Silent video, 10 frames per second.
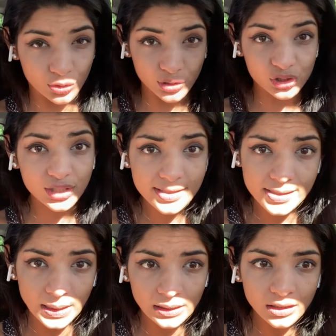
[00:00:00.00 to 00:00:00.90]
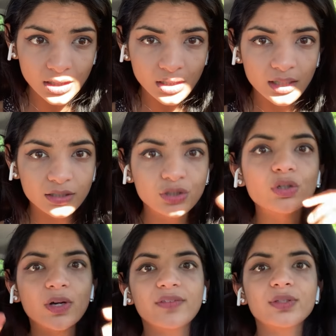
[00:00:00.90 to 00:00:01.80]
your urges, you
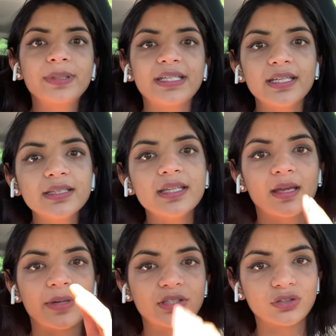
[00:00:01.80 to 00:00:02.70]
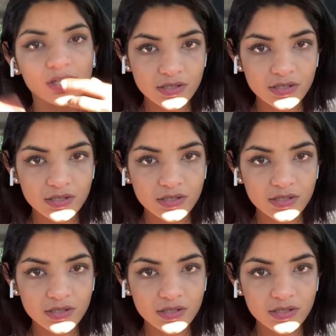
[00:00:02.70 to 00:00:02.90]
don't have to be in them and you're not